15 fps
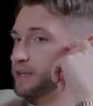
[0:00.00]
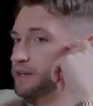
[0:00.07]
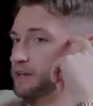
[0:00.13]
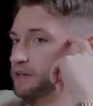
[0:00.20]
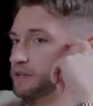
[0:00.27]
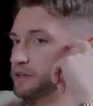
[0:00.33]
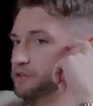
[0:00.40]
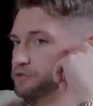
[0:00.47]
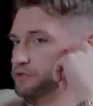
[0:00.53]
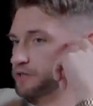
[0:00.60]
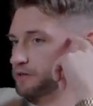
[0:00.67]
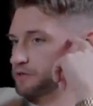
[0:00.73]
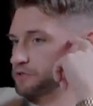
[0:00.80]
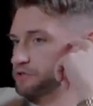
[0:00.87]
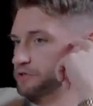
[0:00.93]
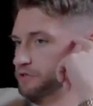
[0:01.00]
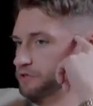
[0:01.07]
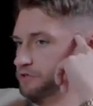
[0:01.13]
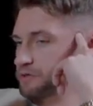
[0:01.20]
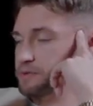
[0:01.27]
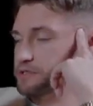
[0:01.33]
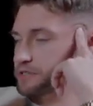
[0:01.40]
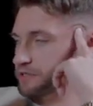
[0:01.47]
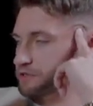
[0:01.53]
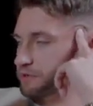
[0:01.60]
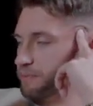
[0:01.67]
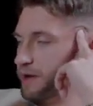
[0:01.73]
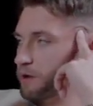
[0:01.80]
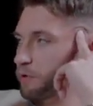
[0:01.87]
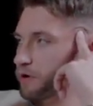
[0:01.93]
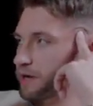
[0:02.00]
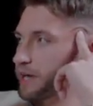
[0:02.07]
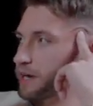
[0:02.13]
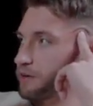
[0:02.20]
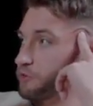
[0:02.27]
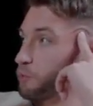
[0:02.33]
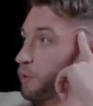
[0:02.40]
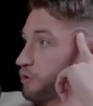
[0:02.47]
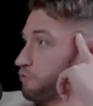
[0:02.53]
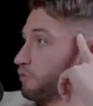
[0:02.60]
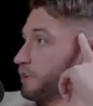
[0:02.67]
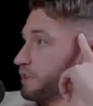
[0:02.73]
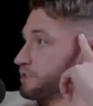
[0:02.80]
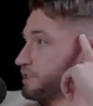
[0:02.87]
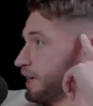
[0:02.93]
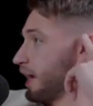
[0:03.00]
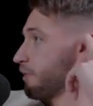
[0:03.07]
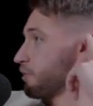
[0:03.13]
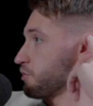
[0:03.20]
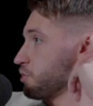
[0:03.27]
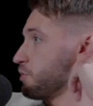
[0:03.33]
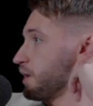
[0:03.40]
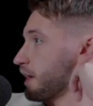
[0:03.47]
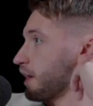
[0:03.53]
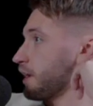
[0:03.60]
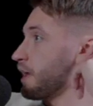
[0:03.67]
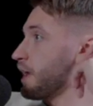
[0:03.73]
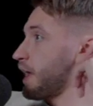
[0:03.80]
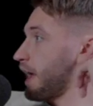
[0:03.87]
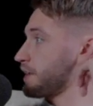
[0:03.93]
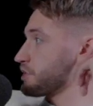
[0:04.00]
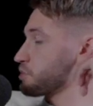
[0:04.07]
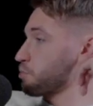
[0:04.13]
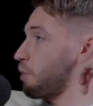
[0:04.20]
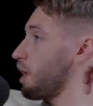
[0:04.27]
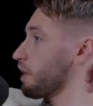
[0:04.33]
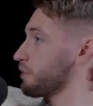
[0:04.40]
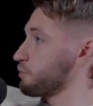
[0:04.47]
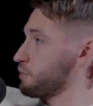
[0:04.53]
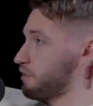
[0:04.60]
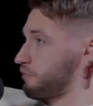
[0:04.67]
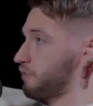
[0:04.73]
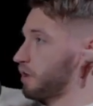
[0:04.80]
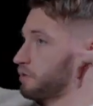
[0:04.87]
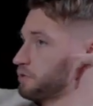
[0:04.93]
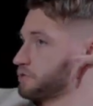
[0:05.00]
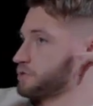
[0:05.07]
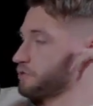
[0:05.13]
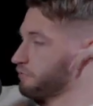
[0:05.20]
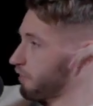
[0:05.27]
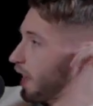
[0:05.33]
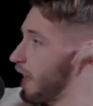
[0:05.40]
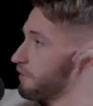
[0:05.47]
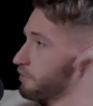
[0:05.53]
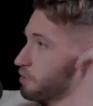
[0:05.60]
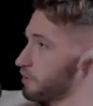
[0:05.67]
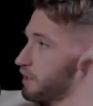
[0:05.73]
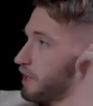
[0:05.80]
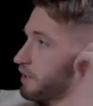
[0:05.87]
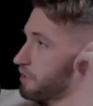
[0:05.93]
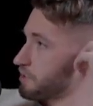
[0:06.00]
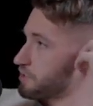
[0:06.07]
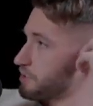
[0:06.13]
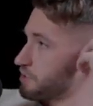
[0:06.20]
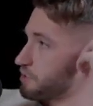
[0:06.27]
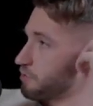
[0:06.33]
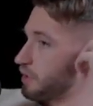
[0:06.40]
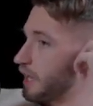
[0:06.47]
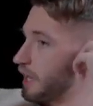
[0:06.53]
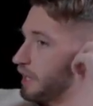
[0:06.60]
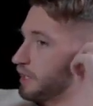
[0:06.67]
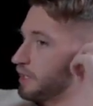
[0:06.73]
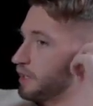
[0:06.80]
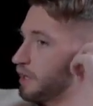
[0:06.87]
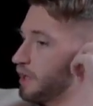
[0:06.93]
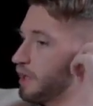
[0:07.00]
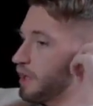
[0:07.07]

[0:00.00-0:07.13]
and because some of these things are paywall gated, if you want to really see how they're doing it, and just walk through the funnels of 5 creators that you like.